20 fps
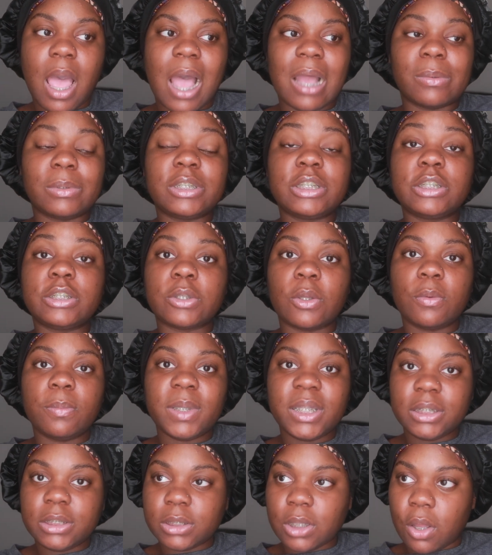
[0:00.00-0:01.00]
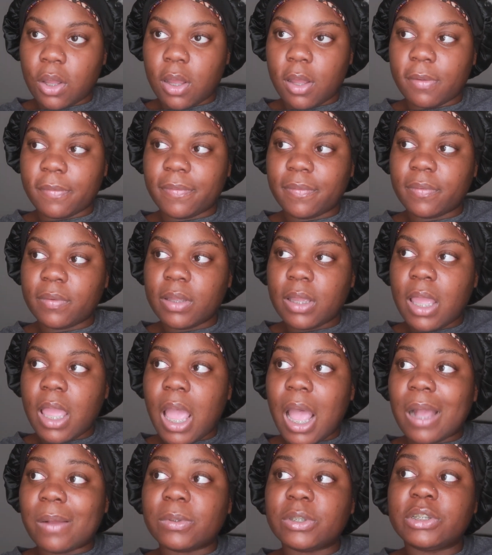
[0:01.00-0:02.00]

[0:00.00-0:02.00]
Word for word: I was so pissed off. I